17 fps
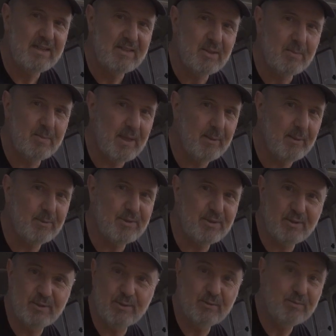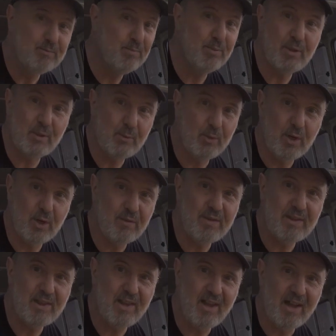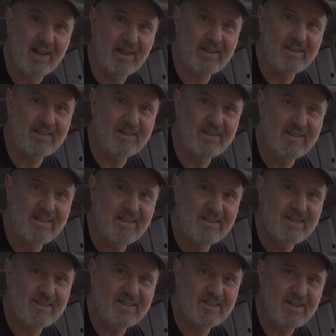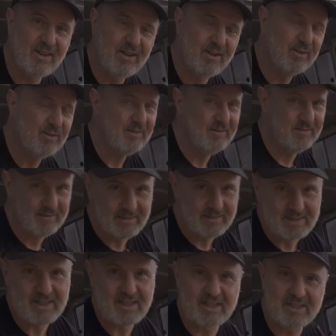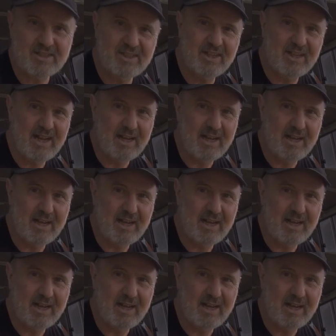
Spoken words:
to be able to put it wherever you like. So let's get it set